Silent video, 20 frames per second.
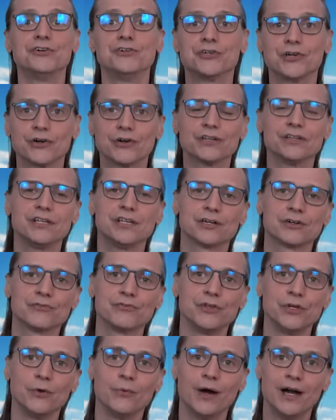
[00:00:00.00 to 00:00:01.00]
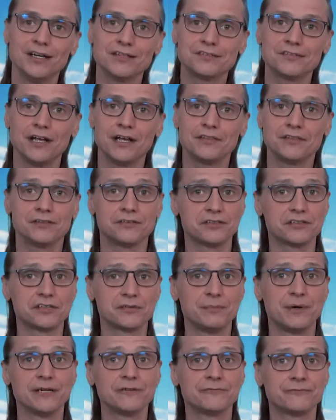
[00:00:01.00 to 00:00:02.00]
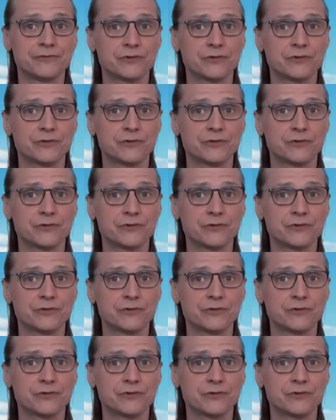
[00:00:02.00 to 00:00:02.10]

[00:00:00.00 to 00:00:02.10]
During the interview, I state that this is my